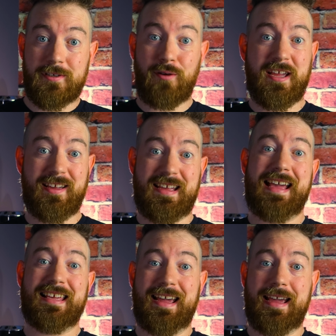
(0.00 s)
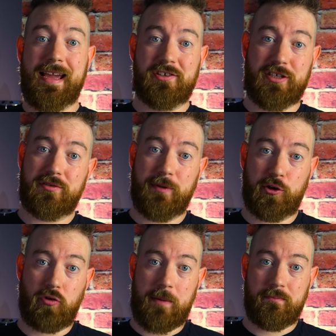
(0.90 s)
Tom here, aka Gentleman
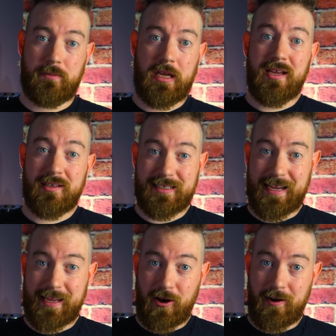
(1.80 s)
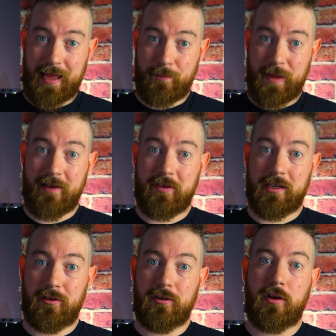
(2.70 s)
Groom. Today I am
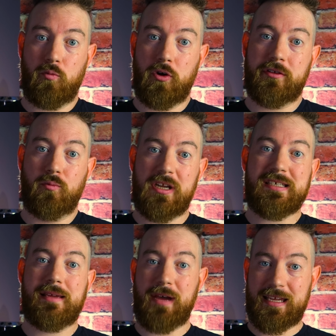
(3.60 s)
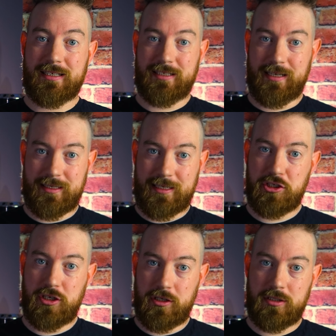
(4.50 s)
having a look at one of the Whiskymaker's
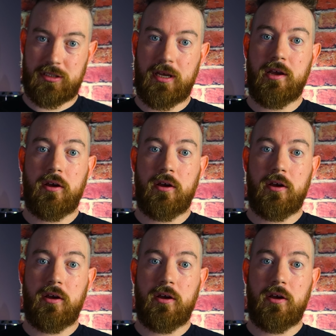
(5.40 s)
editions